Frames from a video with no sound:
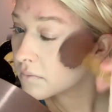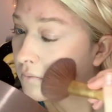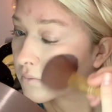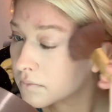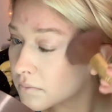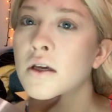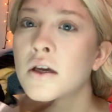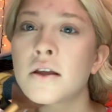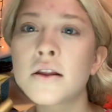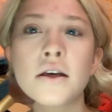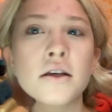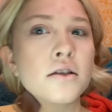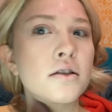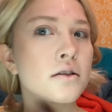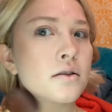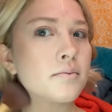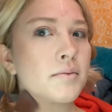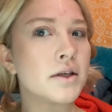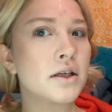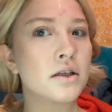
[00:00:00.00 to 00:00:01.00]
Well, that
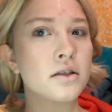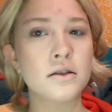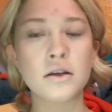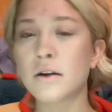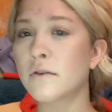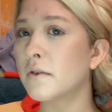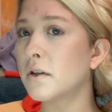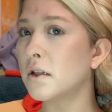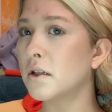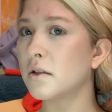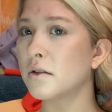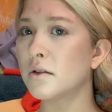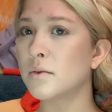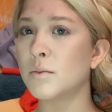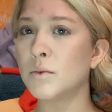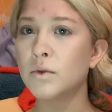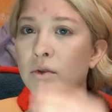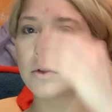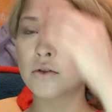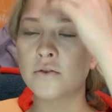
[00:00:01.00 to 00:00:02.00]
just makes everything
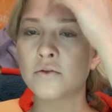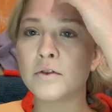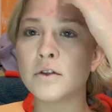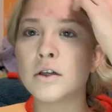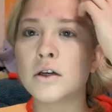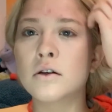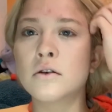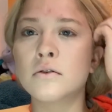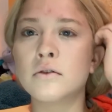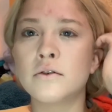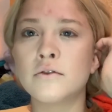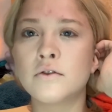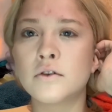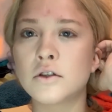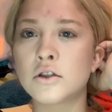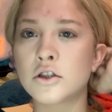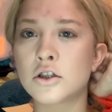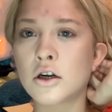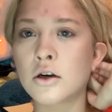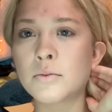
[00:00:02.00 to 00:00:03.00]
smoother if you're not going for a
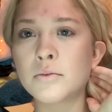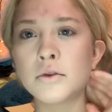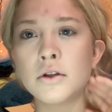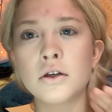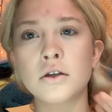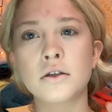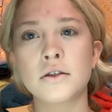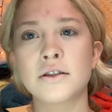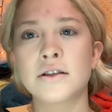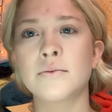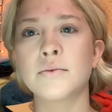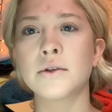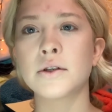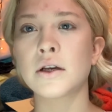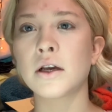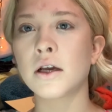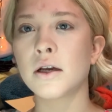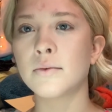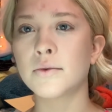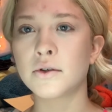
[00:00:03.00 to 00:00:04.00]
sharp look, because I
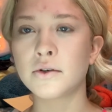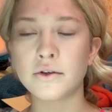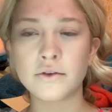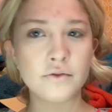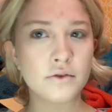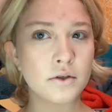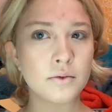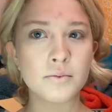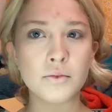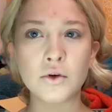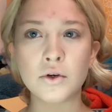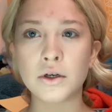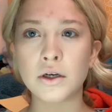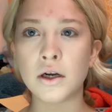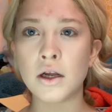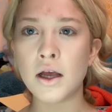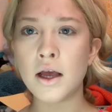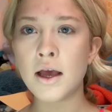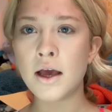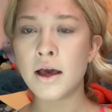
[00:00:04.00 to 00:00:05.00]
am going for a more
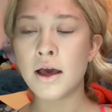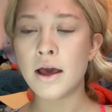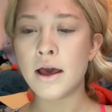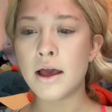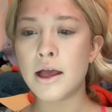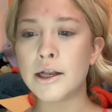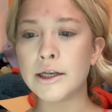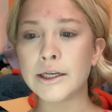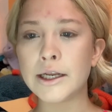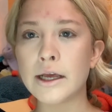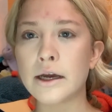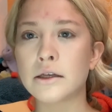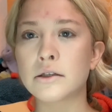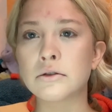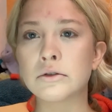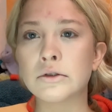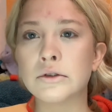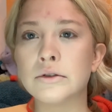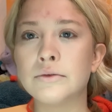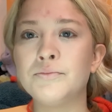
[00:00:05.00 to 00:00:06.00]

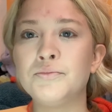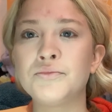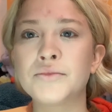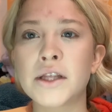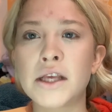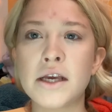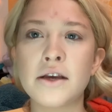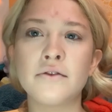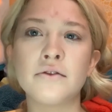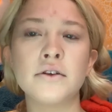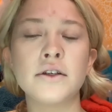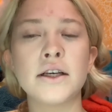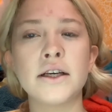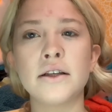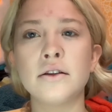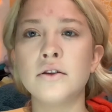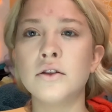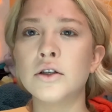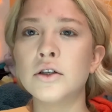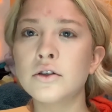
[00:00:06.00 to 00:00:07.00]
natural, everyday
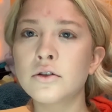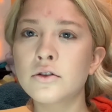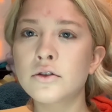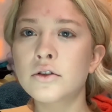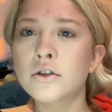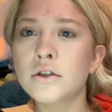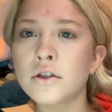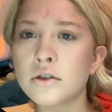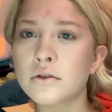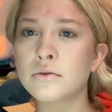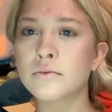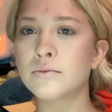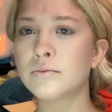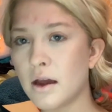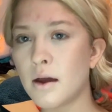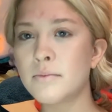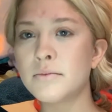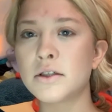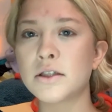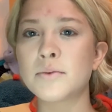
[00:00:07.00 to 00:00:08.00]
look.
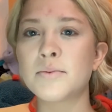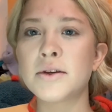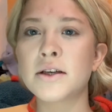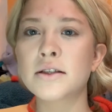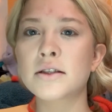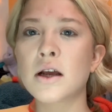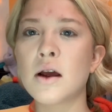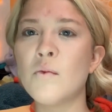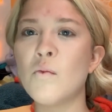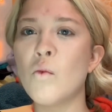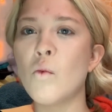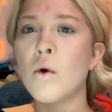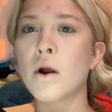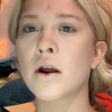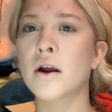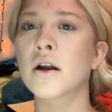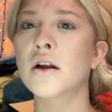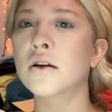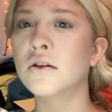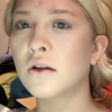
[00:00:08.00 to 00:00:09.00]
Just because I'm
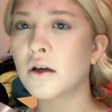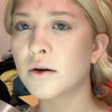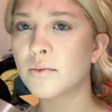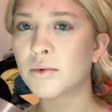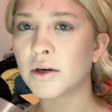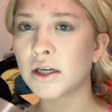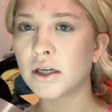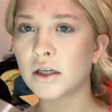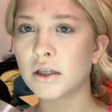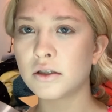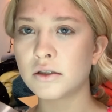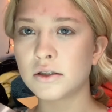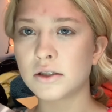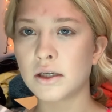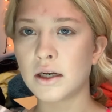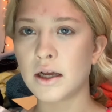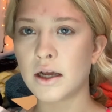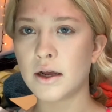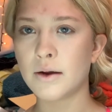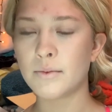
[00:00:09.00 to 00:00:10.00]
wearing a lot of bright colors
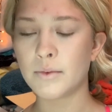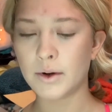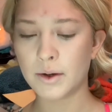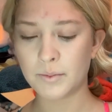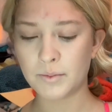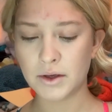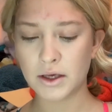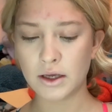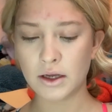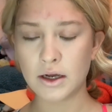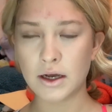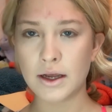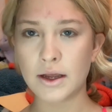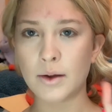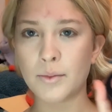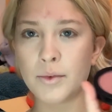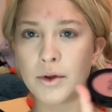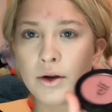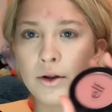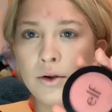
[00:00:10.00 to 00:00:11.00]
and I am wearing pink, I
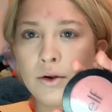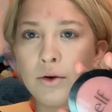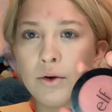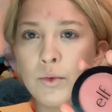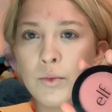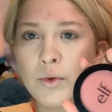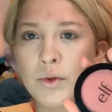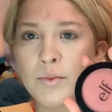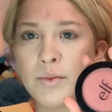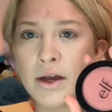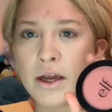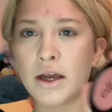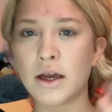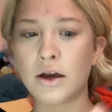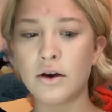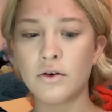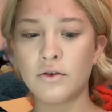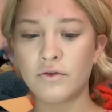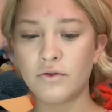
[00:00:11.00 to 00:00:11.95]
am gonna go in with my e.l.f.